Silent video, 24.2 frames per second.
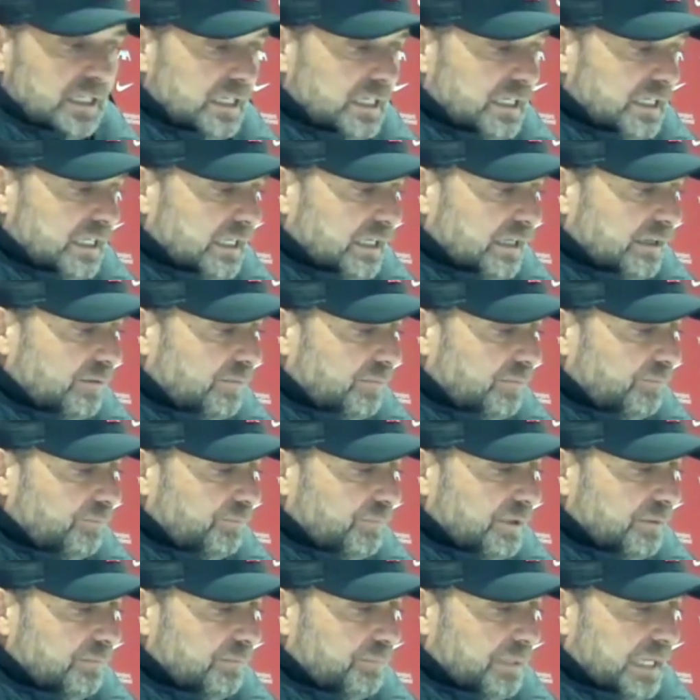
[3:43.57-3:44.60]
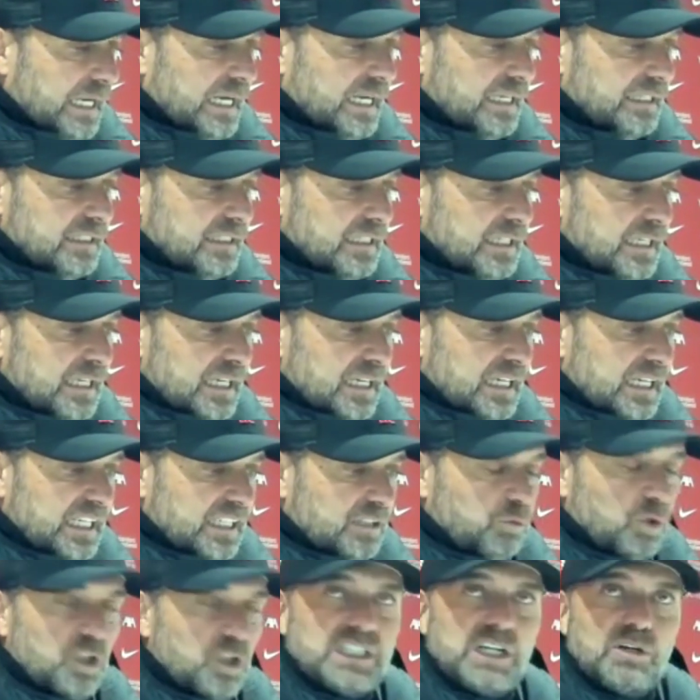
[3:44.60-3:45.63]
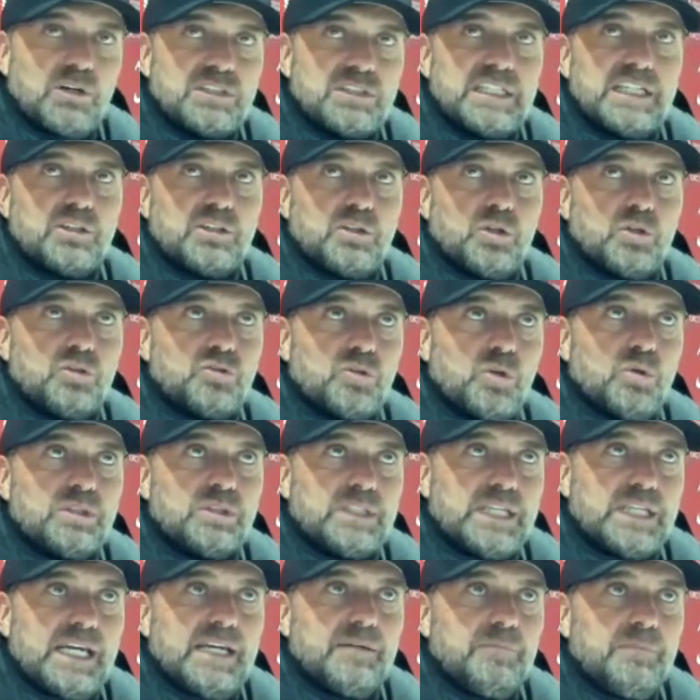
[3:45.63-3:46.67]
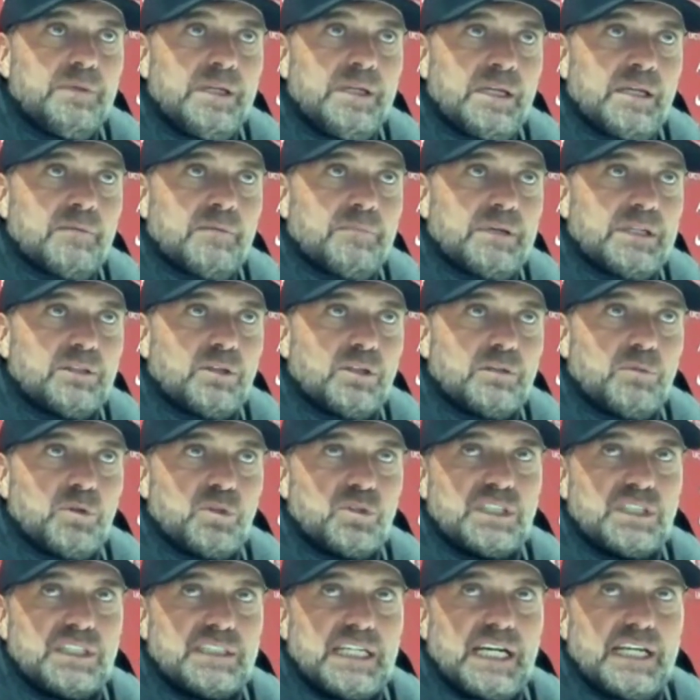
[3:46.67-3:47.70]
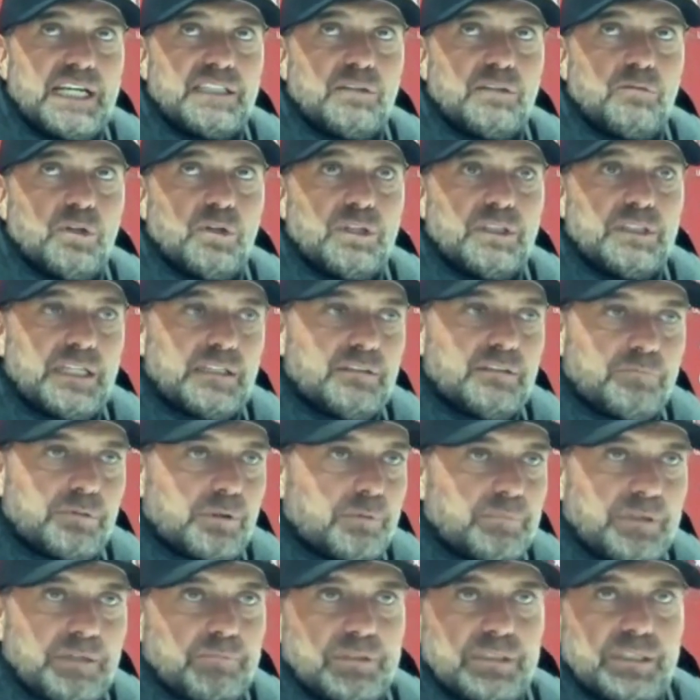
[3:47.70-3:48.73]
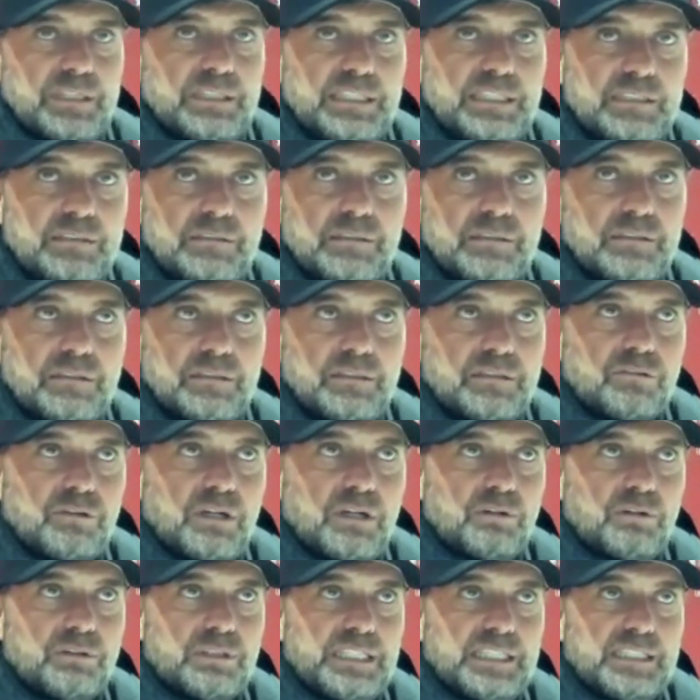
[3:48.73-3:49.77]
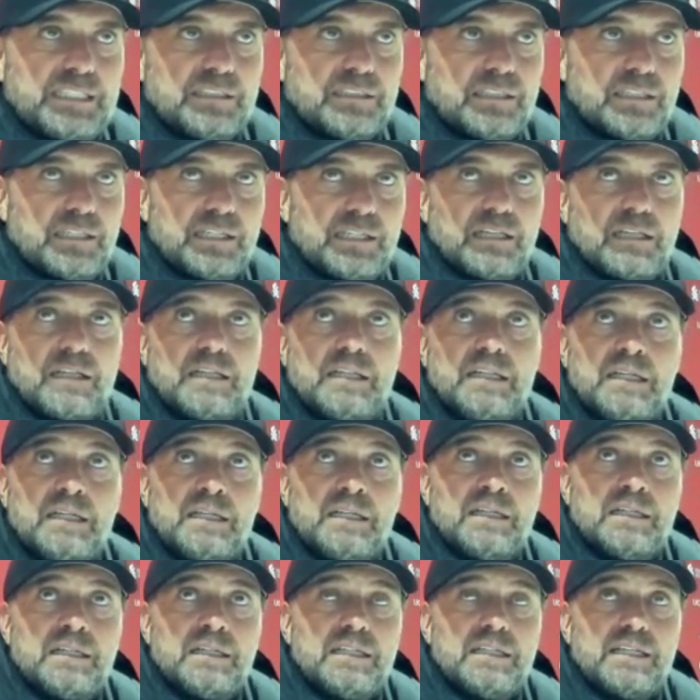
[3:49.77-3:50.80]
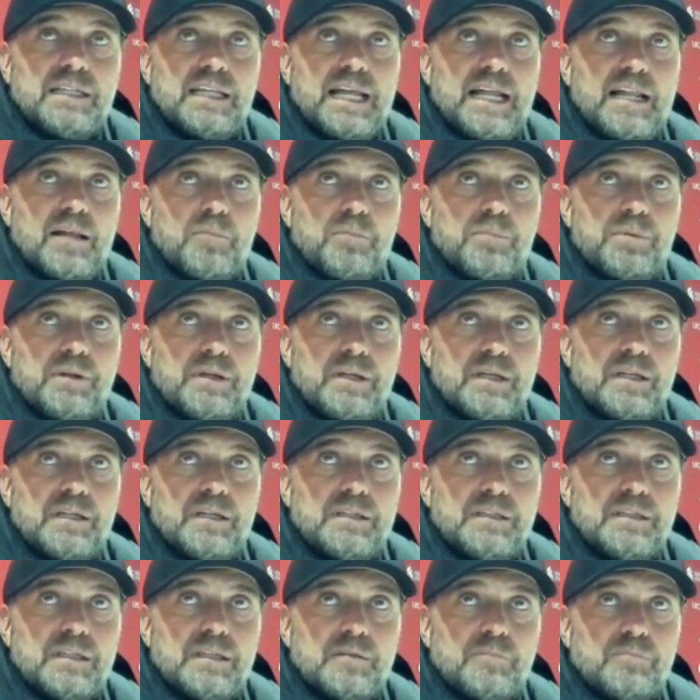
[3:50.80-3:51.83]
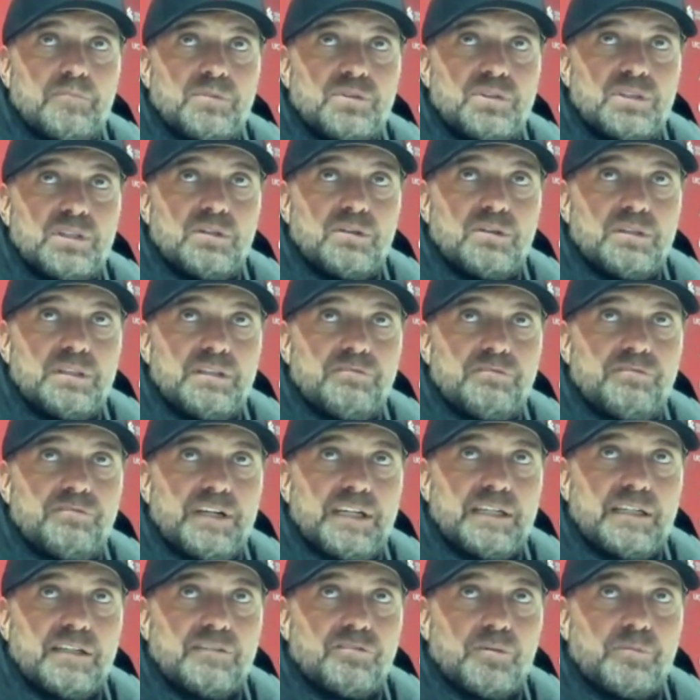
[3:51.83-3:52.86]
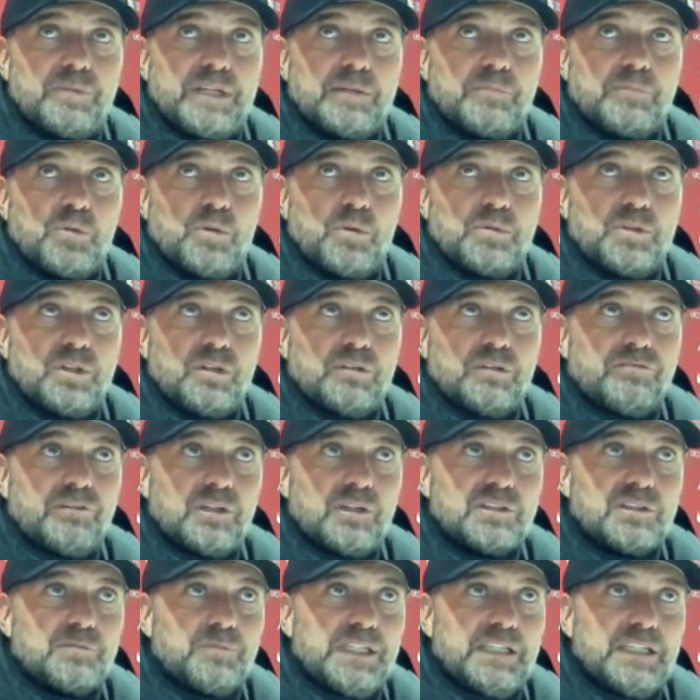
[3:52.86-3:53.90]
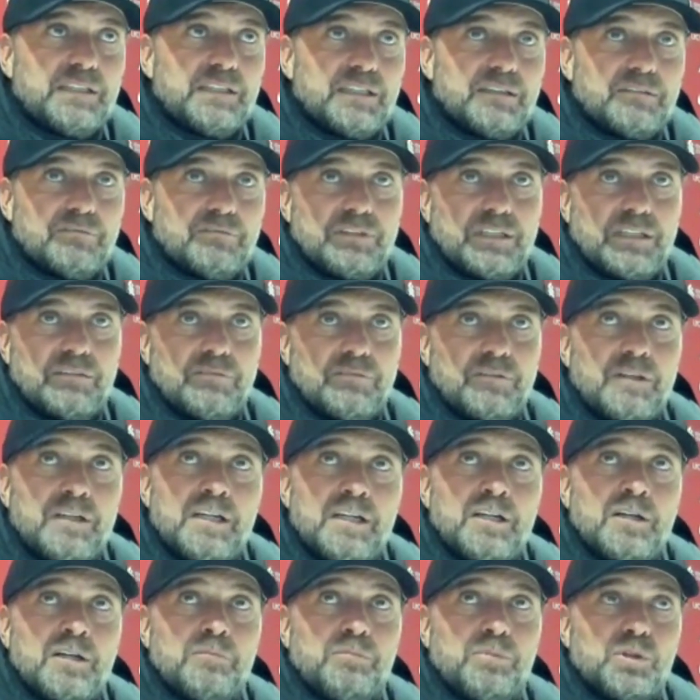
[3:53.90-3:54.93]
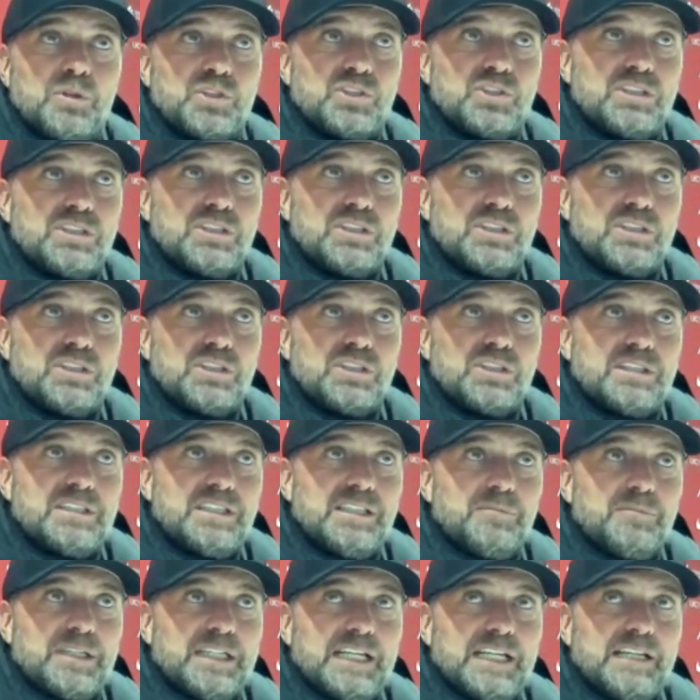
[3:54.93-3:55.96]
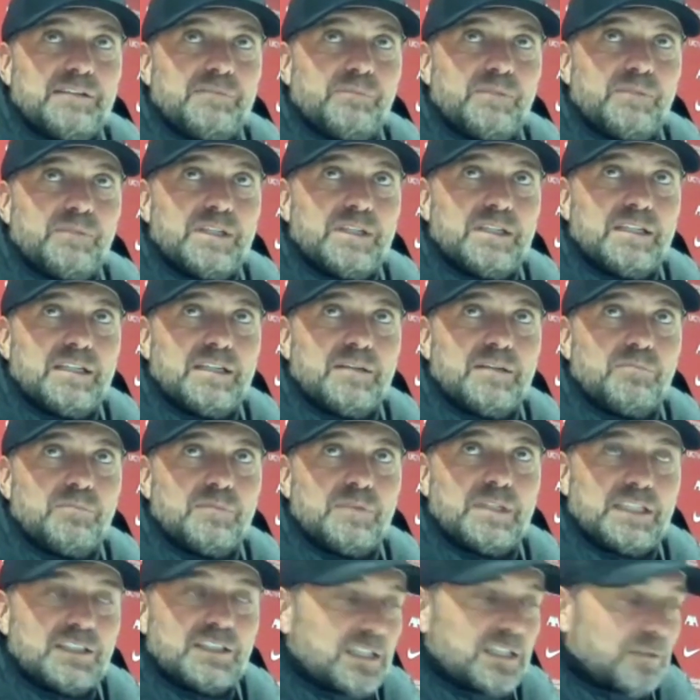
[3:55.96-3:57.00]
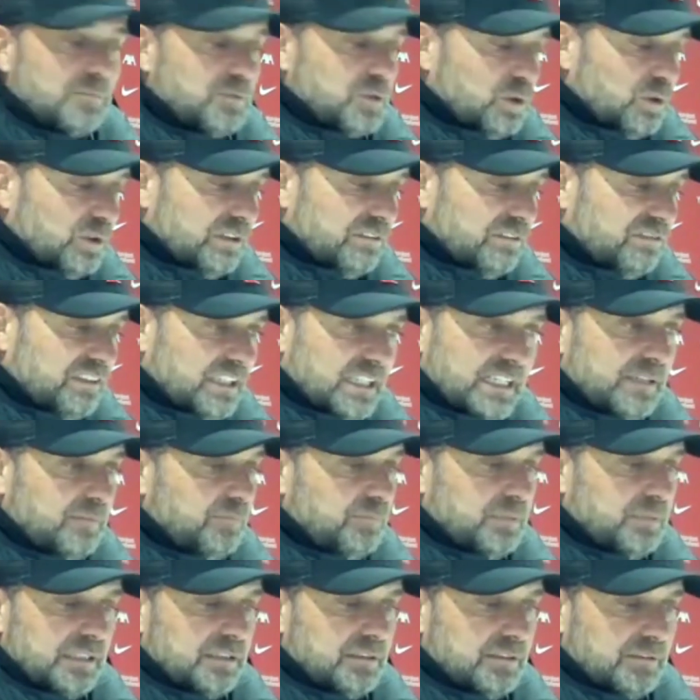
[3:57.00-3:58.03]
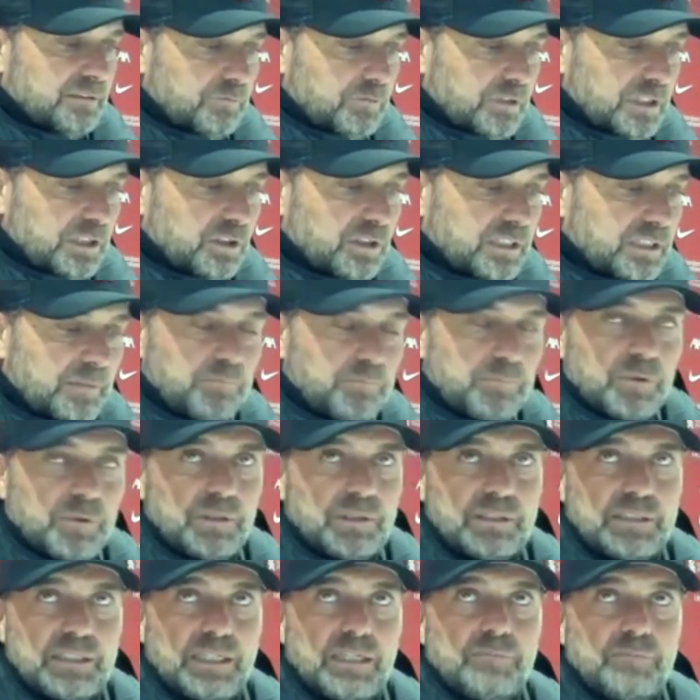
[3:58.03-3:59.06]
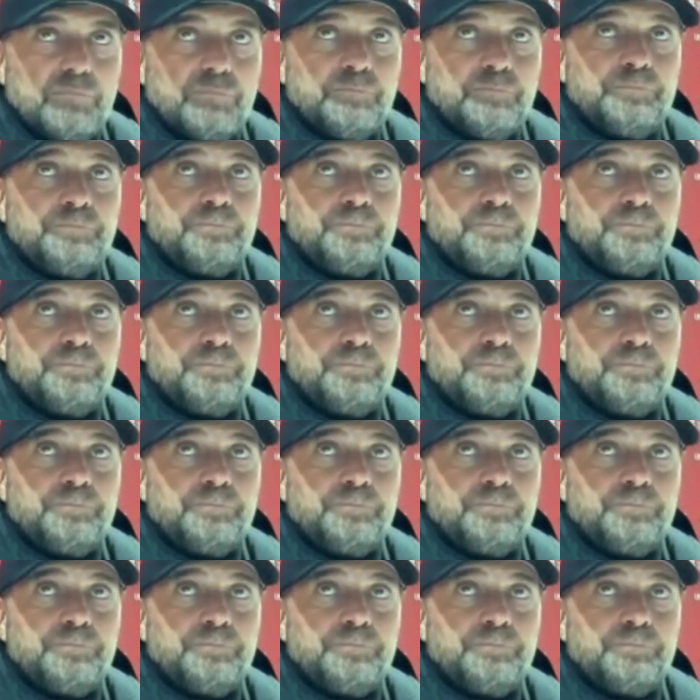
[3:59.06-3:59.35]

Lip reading: But it was, how I said, a controlled game, but not the most exciting one. And then maybe the crowd needed a little help. And so defended from that moment on first me and then pushed the team again. That's absolutely fine, but will not happen all the time.